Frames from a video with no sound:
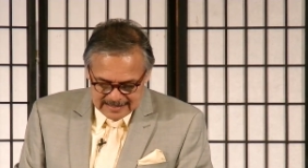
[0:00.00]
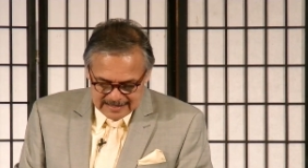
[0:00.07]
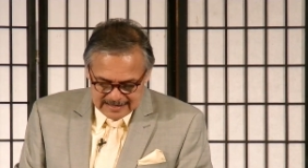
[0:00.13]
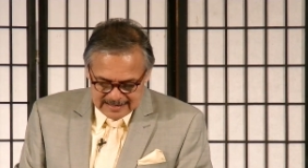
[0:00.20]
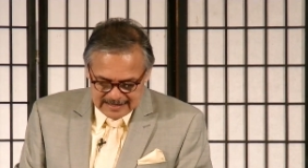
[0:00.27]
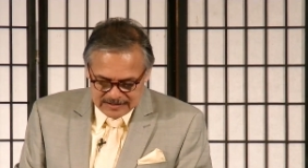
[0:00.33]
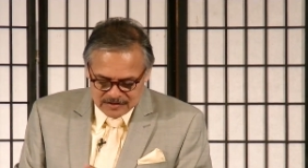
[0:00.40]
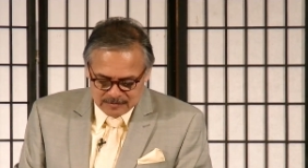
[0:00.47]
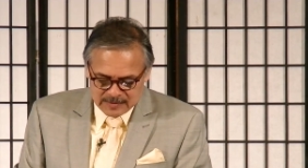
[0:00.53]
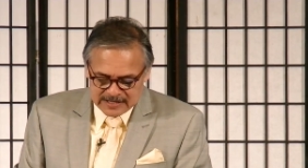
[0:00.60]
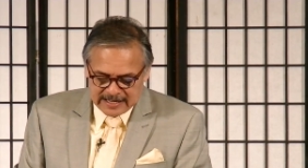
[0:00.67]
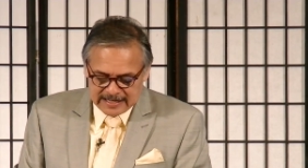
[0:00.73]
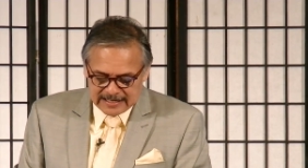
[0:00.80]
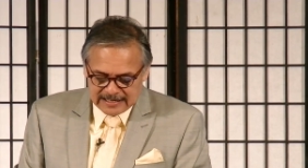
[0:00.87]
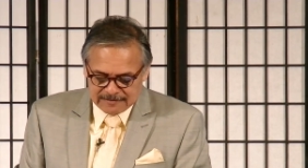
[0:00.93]
In the
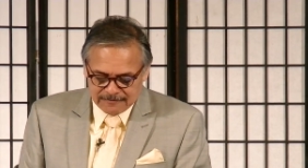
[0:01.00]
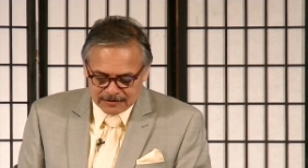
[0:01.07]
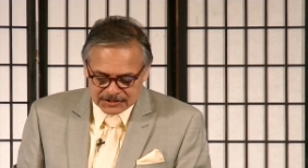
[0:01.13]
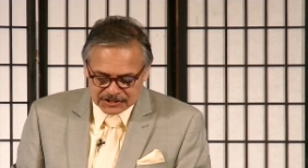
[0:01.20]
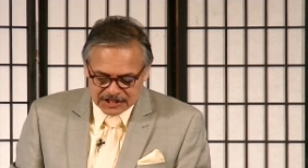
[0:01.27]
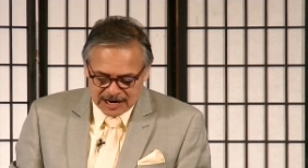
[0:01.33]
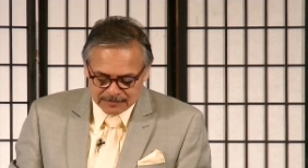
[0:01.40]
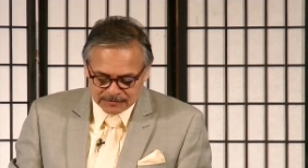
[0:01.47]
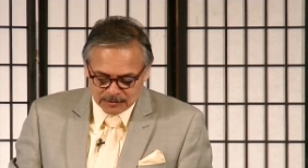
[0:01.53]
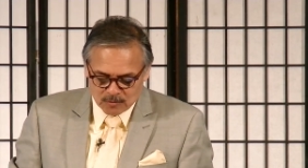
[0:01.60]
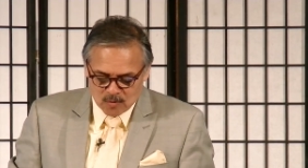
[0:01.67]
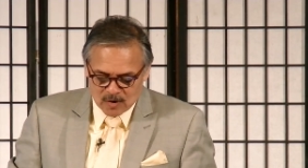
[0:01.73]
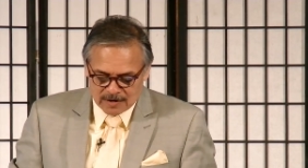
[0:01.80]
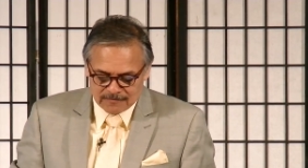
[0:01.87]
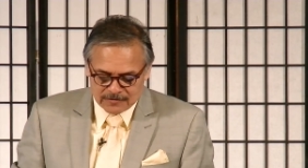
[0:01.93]
beginning, verse chapter
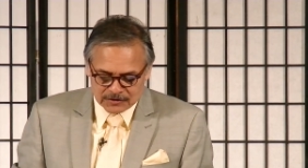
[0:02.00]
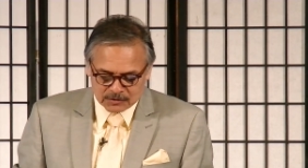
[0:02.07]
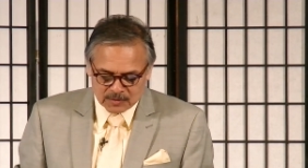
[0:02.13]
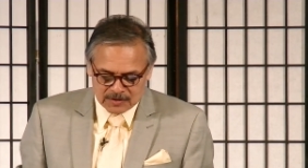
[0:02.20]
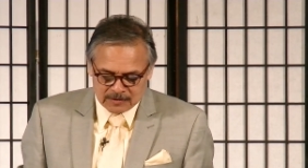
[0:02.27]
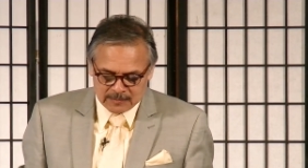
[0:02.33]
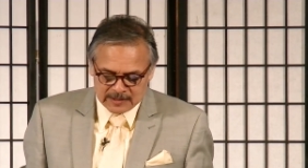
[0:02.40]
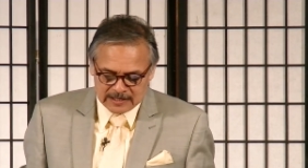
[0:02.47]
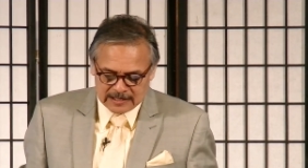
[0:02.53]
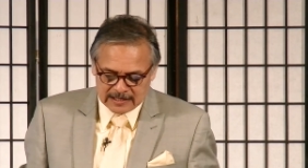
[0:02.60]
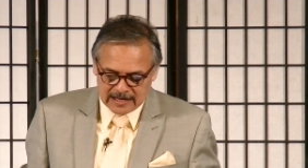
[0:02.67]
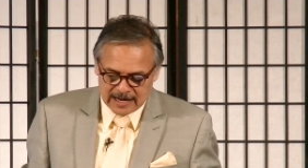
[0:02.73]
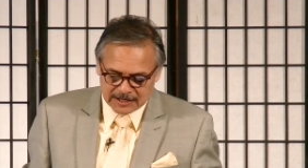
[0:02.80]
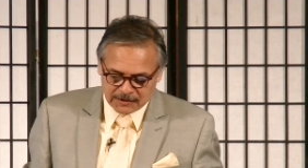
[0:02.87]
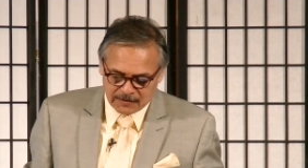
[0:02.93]
1, verse 1, in the
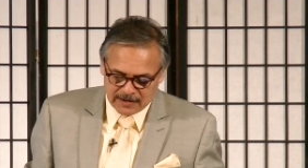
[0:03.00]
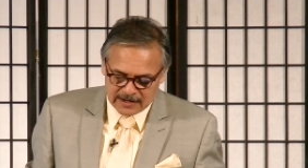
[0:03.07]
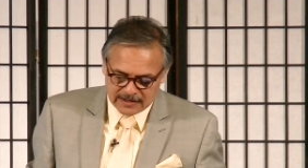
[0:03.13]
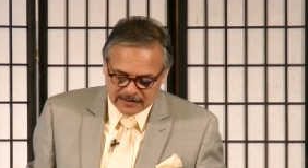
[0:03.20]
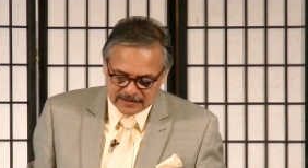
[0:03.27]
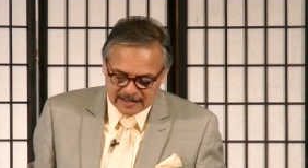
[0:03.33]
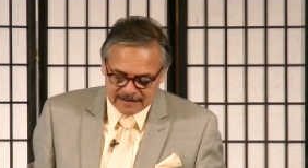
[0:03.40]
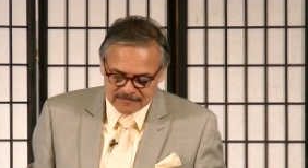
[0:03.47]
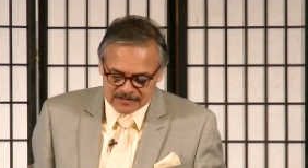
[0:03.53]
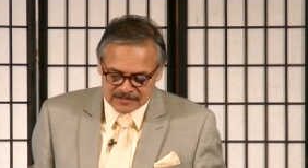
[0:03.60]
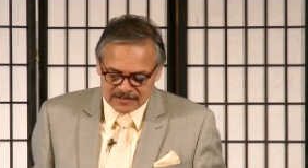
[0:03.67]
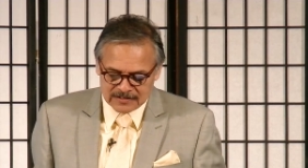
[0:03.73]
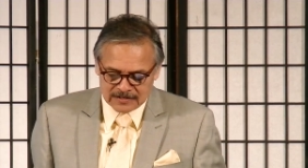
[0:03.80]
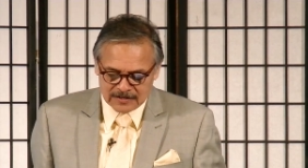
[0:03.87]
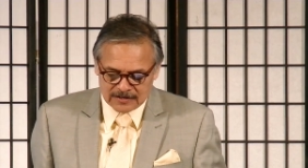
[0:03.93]
beginning God created the heavens
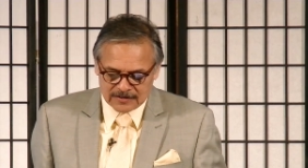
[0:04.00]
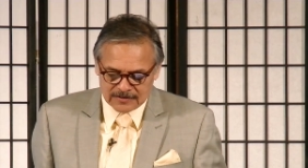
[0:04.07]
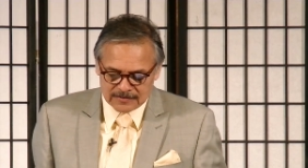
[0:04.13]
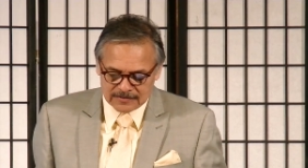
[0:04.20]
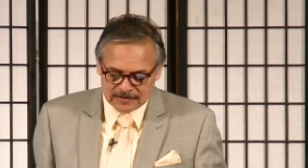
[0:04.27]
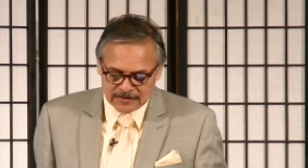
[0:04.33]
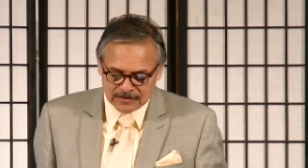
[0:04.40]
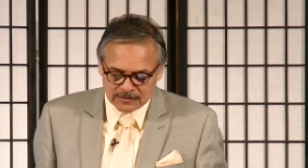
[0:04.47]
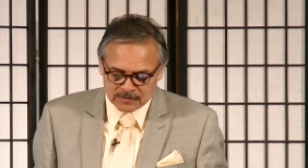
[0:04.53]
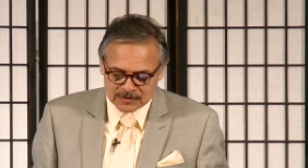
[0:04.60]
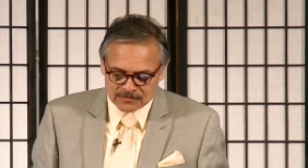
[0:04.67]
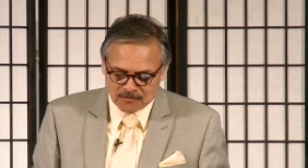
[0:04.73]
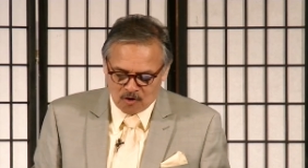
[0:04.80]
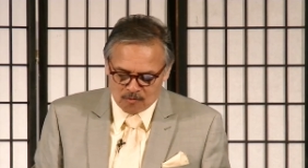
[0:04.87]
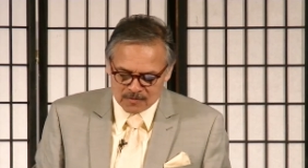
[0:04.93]
and the earth. The earth
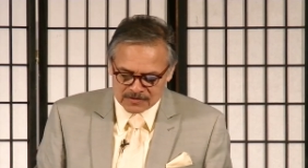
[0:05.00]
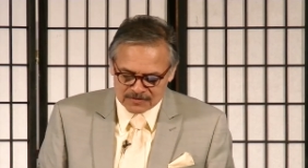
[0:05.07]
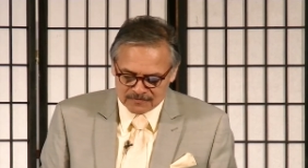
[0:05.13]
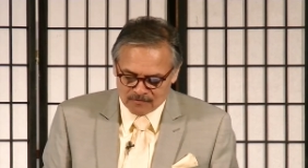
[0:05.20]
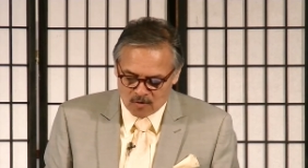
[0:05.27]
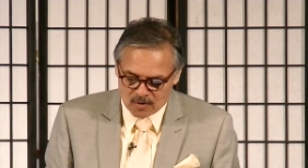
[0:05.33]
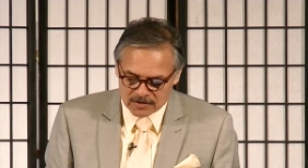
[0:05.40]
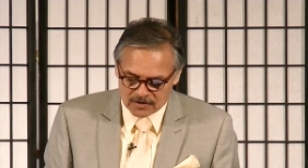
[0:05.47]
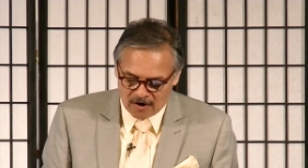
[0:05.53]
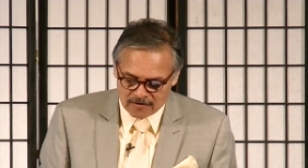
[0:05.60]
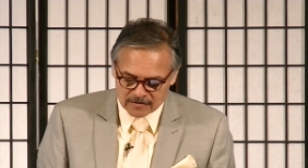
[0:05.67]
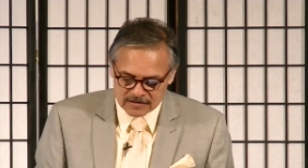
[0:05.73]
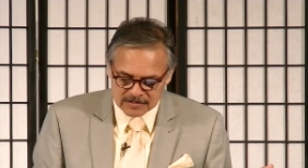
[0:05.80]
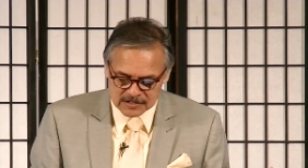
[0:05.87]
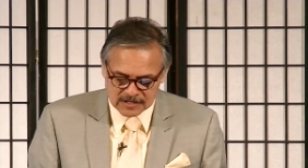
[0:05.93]
was formless and void.
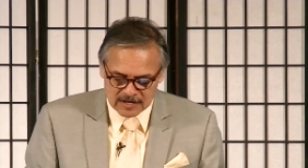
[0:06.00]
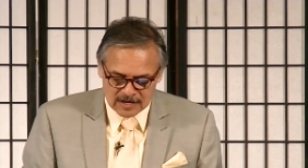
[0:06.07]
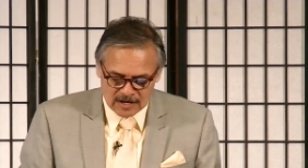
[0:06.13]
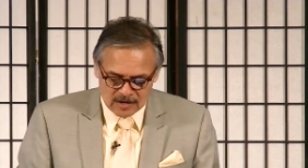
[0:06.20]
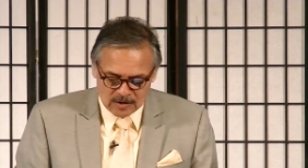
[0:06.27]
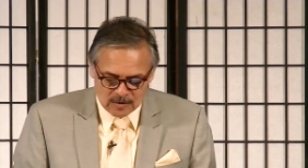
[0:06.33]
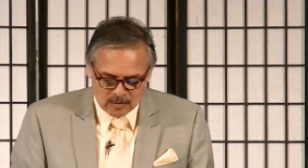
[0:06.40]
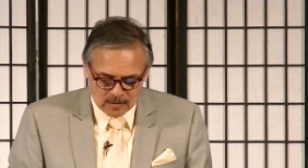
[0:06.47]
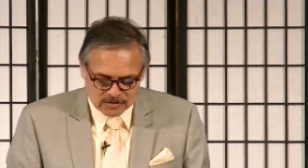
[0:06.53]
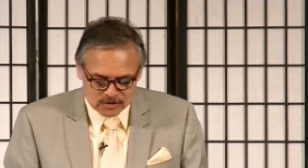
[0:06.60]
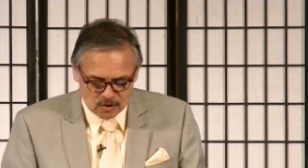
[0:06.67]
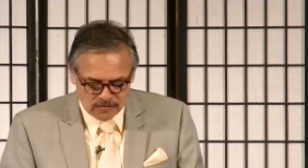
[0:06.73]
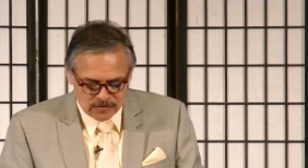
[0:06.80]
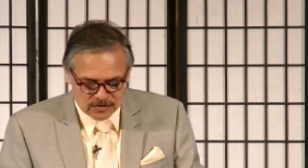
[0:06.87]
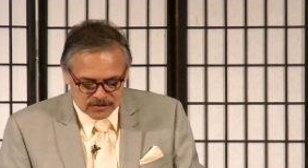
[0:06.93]
Darkness was
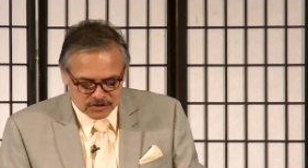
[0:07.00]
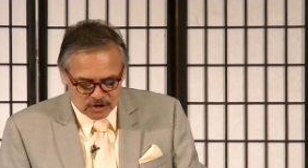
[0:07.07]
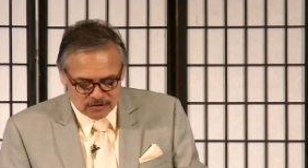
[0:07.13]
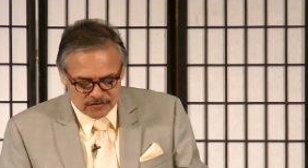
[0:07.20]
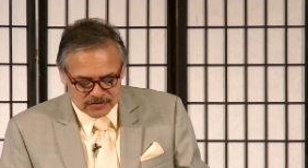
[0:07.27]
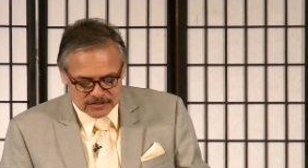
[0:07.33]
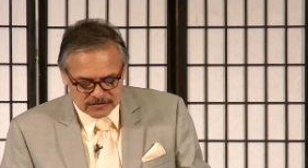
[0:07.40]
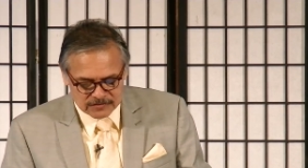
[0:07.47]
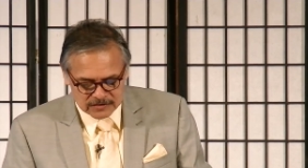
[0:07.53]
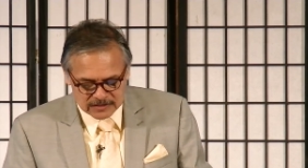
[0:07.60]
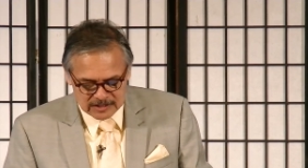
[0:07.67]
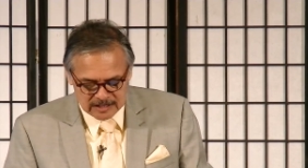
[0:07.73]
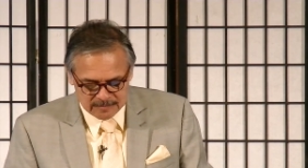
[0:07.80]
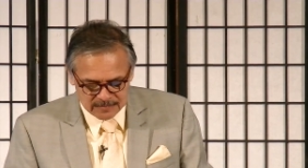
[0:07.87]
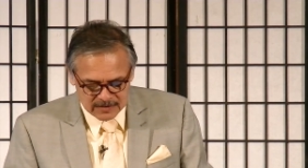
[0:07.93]
over the surface of the
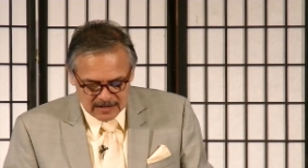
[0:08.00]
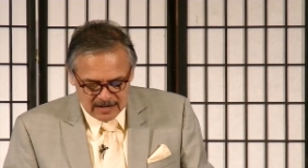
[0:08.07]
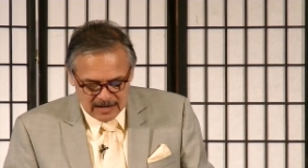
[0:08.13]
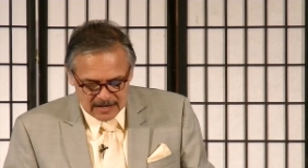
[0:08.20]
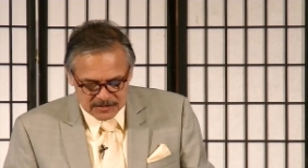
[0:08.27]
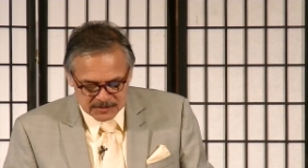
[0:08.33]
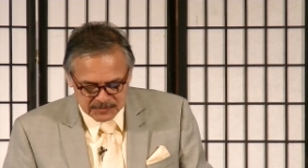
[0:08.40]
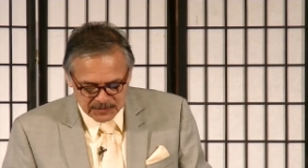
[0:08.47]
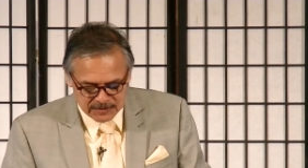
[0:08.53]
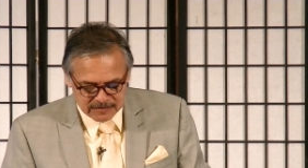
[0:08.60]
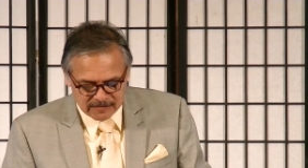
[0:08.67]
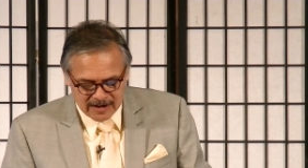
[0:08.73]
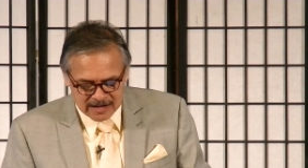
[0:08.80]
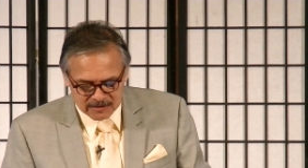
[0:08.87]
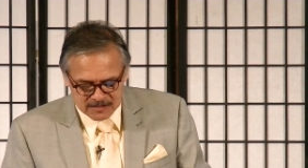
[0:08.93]
deep, and the Spirit
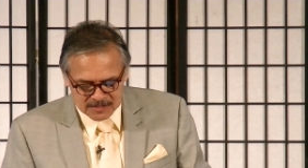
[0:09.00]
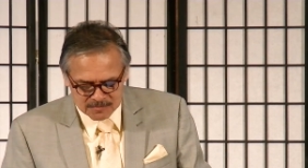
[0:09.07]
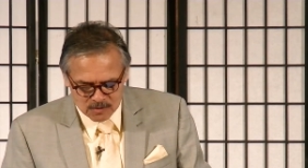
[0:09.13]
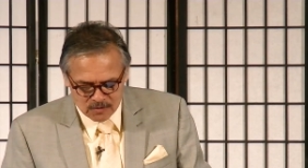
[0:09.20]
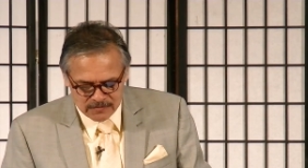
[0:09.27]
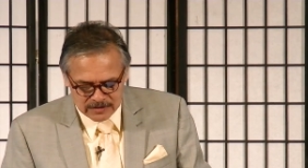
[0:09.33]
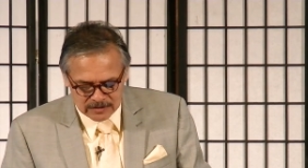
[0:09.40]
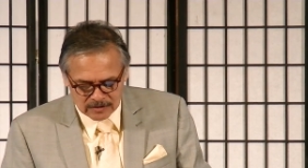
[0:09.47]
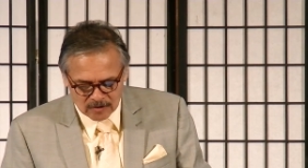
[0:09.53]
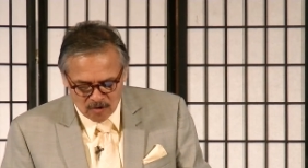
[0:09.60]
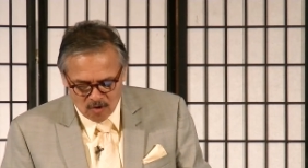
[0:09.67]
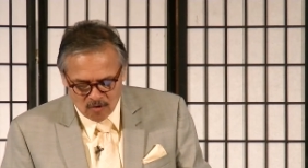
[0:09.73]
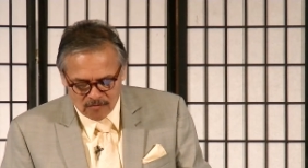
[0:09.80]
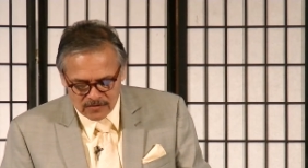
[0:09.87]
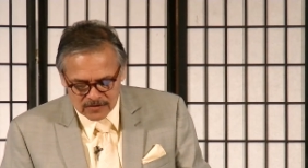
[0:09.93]
of God was moving
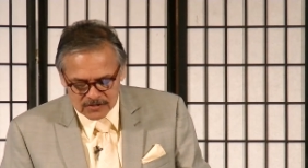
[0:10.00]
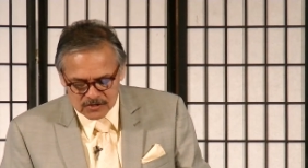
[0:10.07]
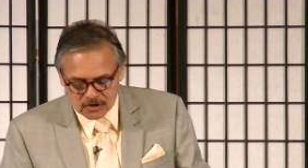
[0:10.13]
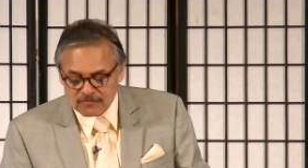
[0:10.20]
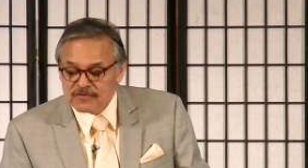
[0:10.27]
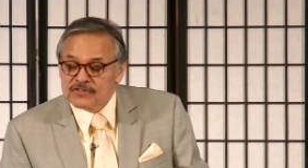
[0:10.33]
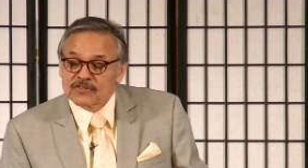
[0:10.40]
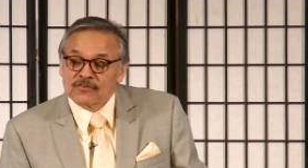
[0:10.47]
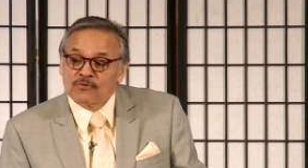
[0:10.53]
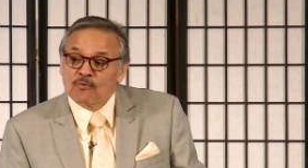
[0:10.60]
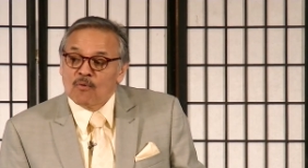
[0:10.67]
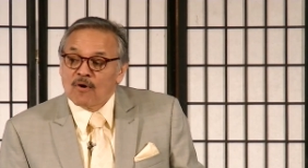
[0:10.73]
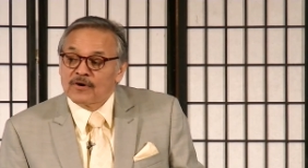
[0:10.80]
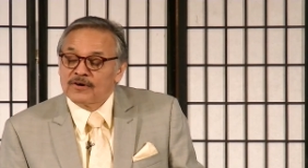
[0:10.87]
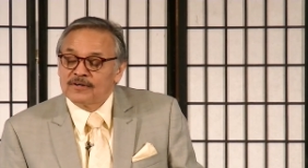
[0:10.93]
over the surface of the
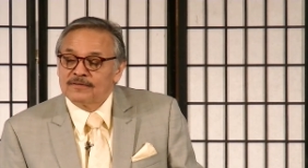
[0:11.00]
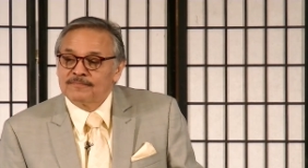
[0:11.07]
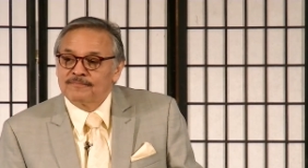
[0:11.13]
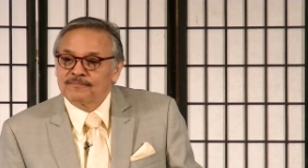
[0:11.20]
water.